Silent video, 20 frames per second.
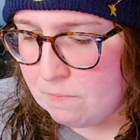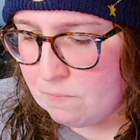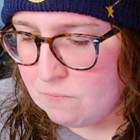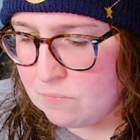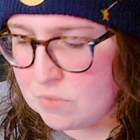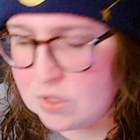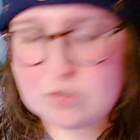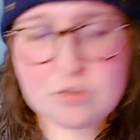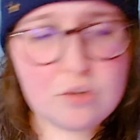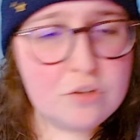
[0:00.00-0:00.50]

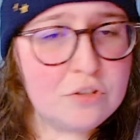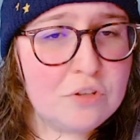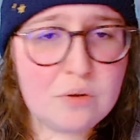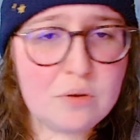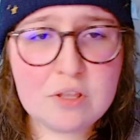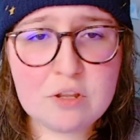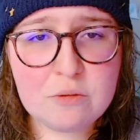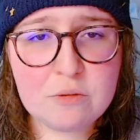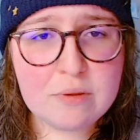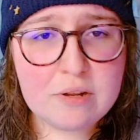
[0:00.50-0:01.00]
There's also
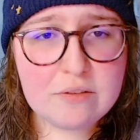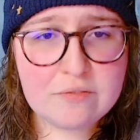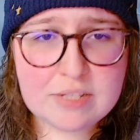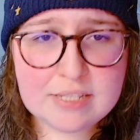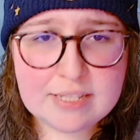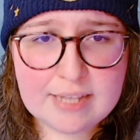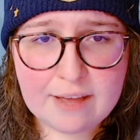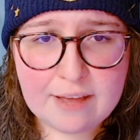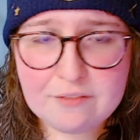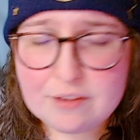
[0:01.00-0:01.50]
a little bit of a
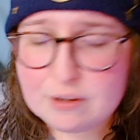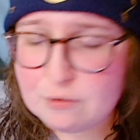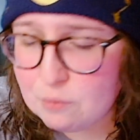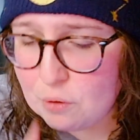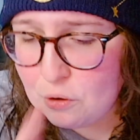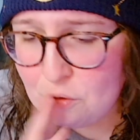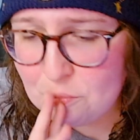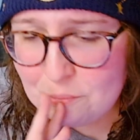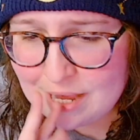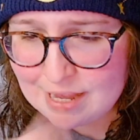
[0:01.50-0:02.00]
sapphic
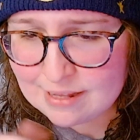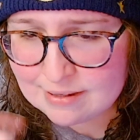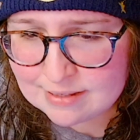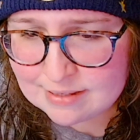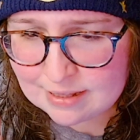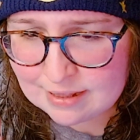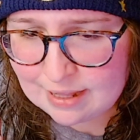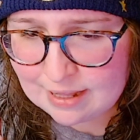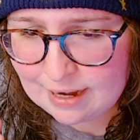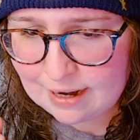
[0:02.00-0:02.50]
romance
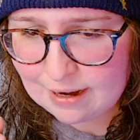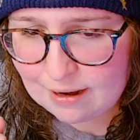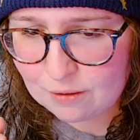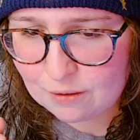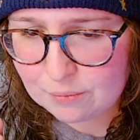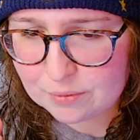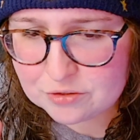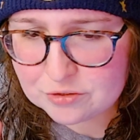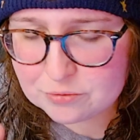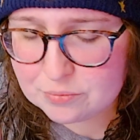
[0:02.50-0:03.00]
in there,
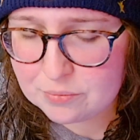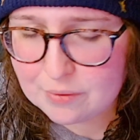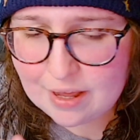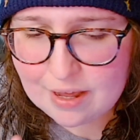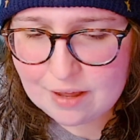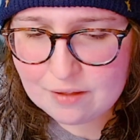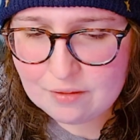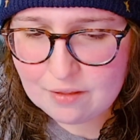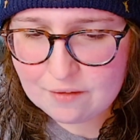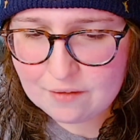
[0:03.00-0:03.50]
which
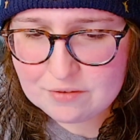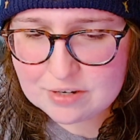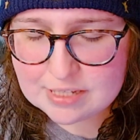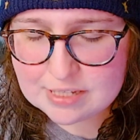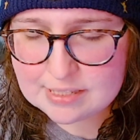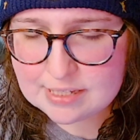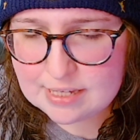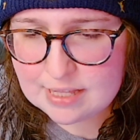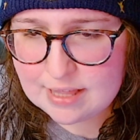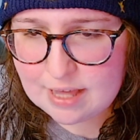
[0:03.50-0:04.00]
I love to
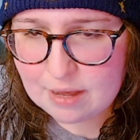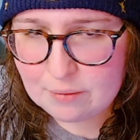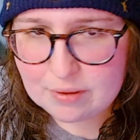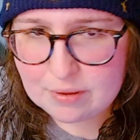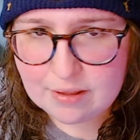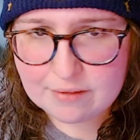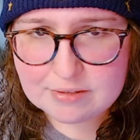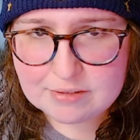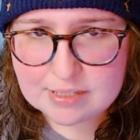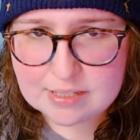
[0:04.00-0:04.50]
see that. We
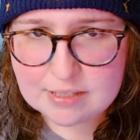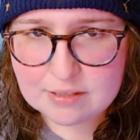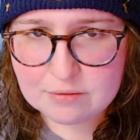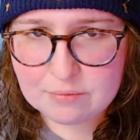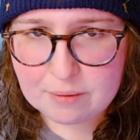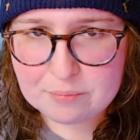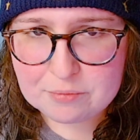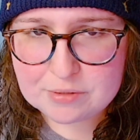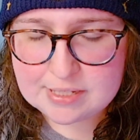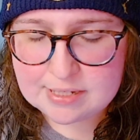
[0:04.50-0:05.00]
love to see the
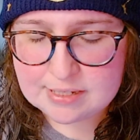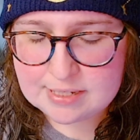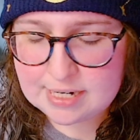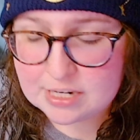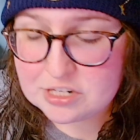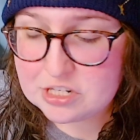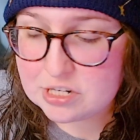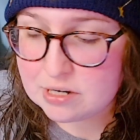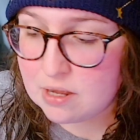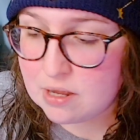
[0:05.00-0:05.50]

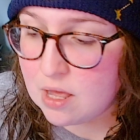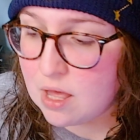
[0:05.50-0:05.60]
representation.